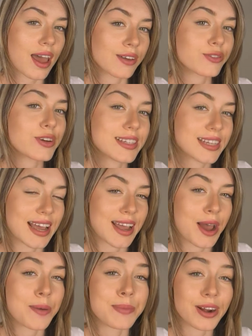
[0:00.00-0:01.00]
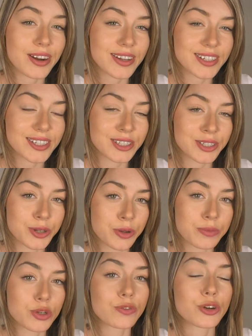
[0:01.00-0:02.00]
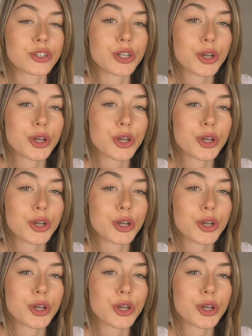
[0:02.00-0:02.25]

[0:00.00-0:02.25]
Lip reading: Every day, America consumes over